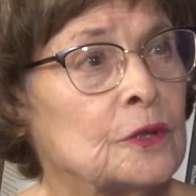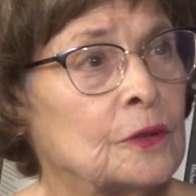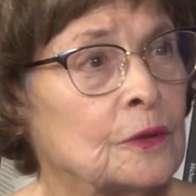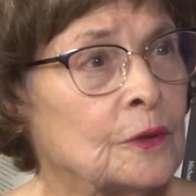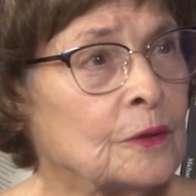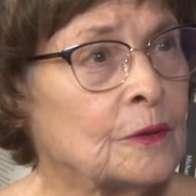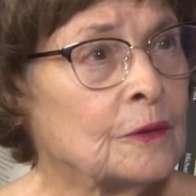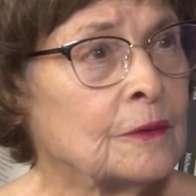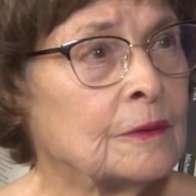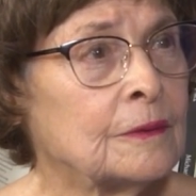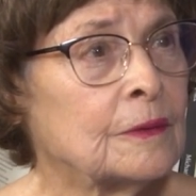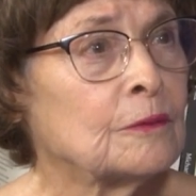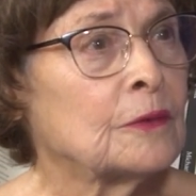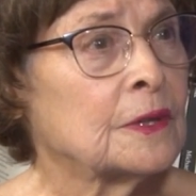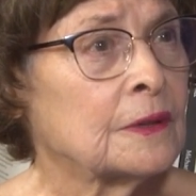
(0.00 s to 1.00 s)
to
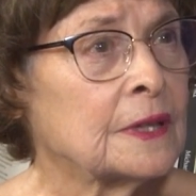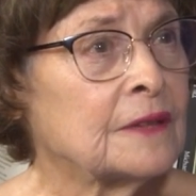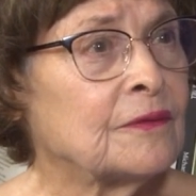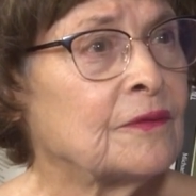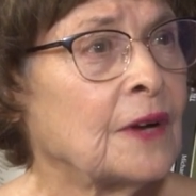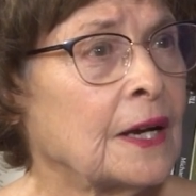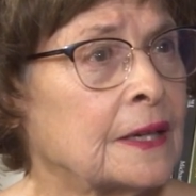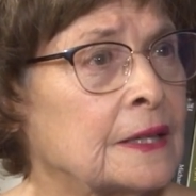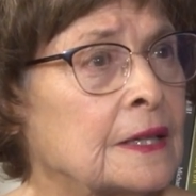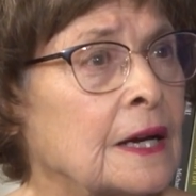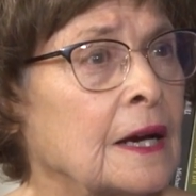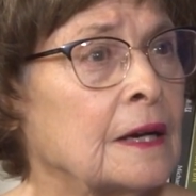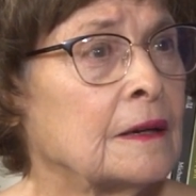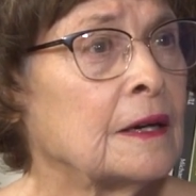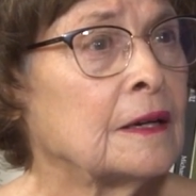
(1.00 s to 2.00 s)
really find
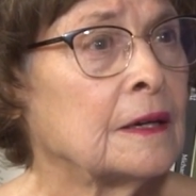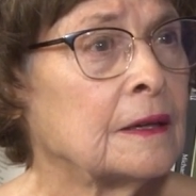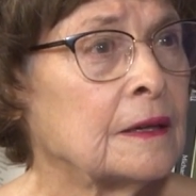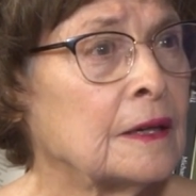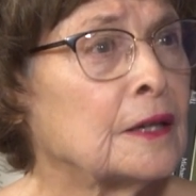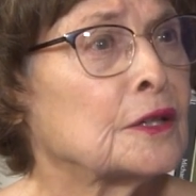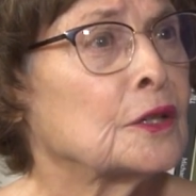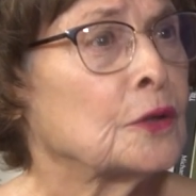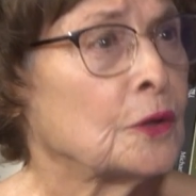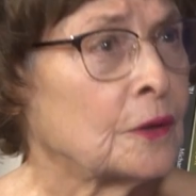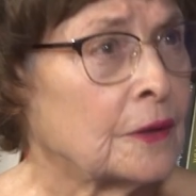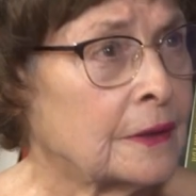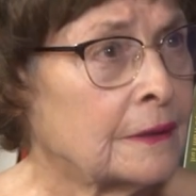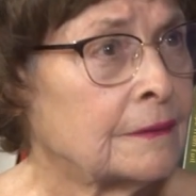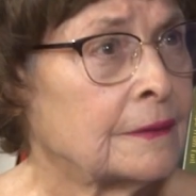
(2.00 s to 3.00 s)
a cure.